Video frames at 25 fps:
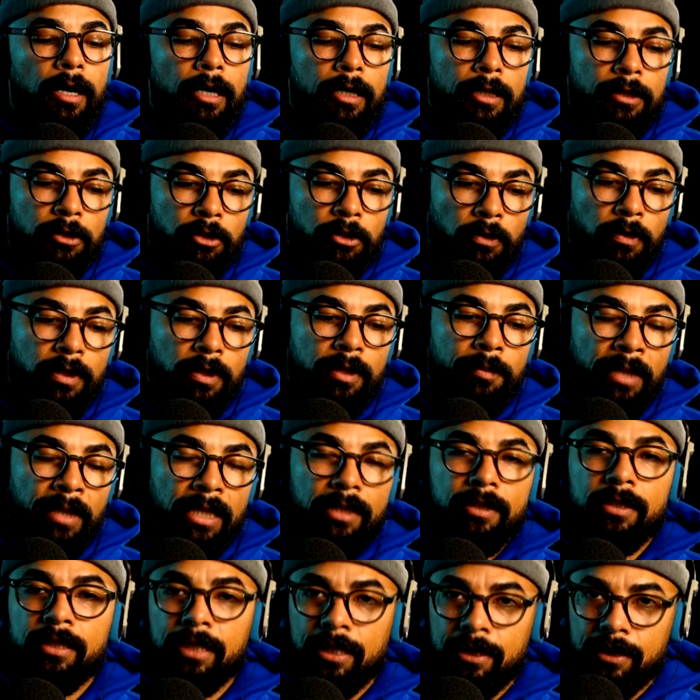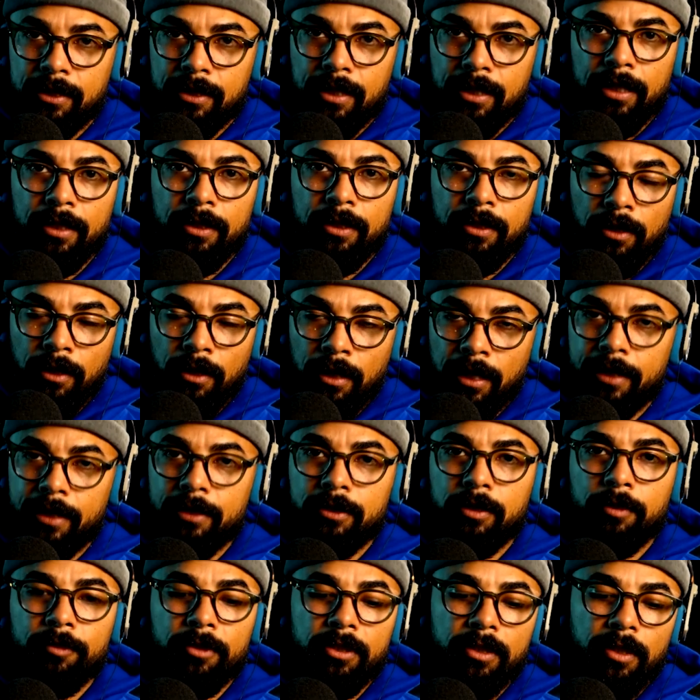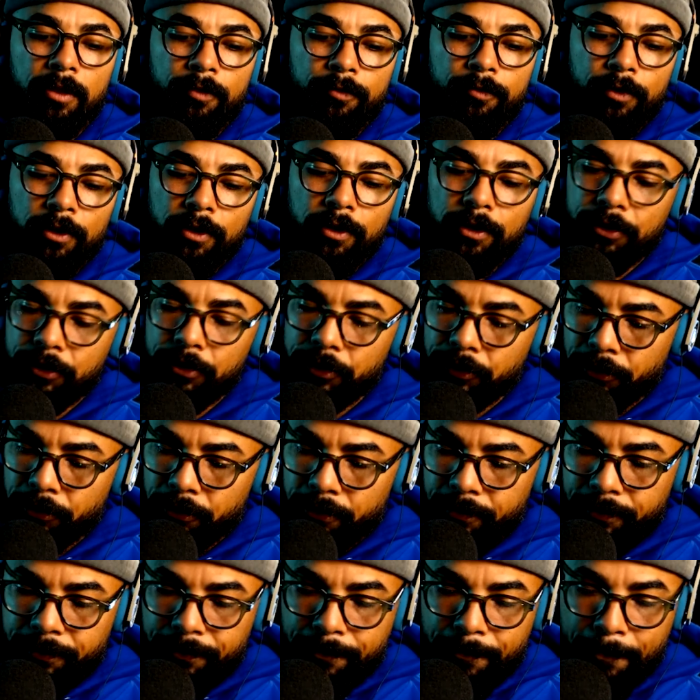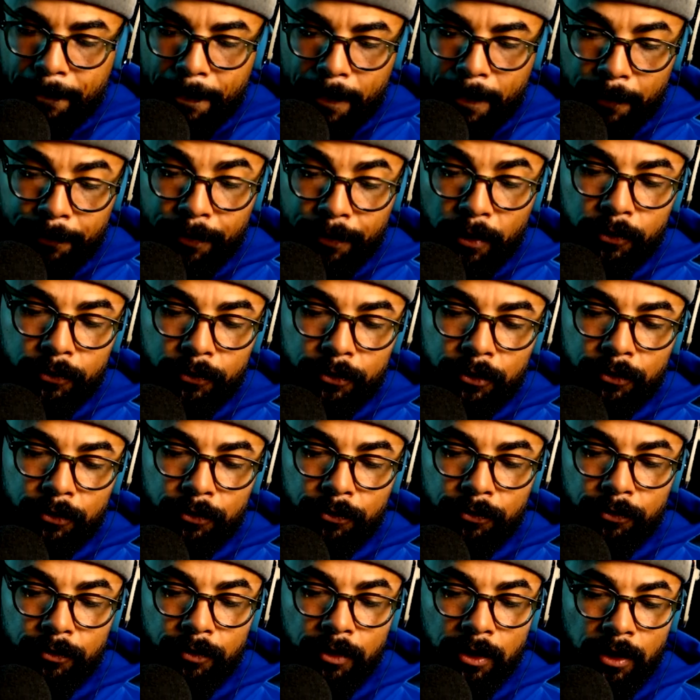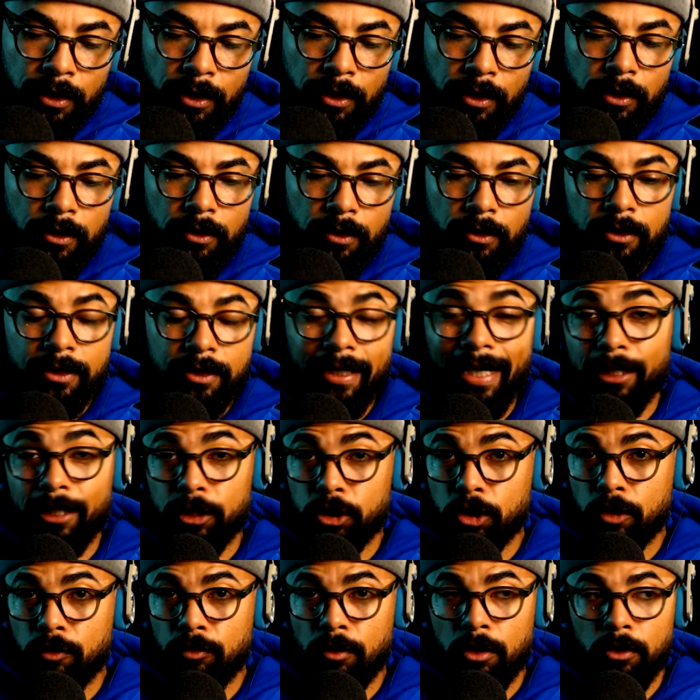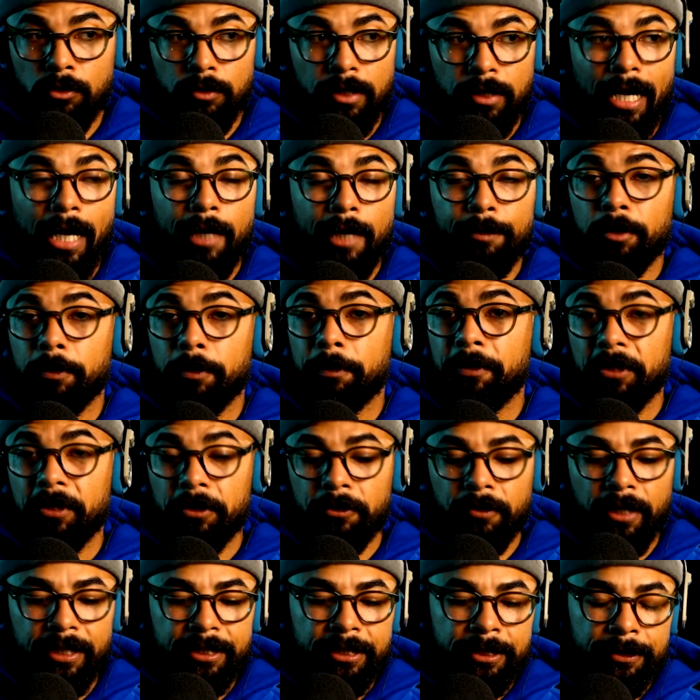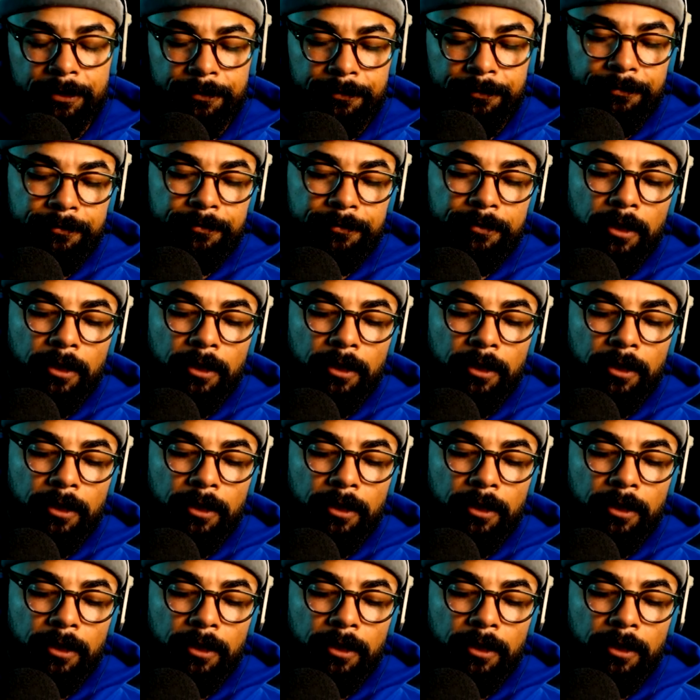So it makes sense that he aligns himself with this group, opposed to the status quo, the hyper-progressive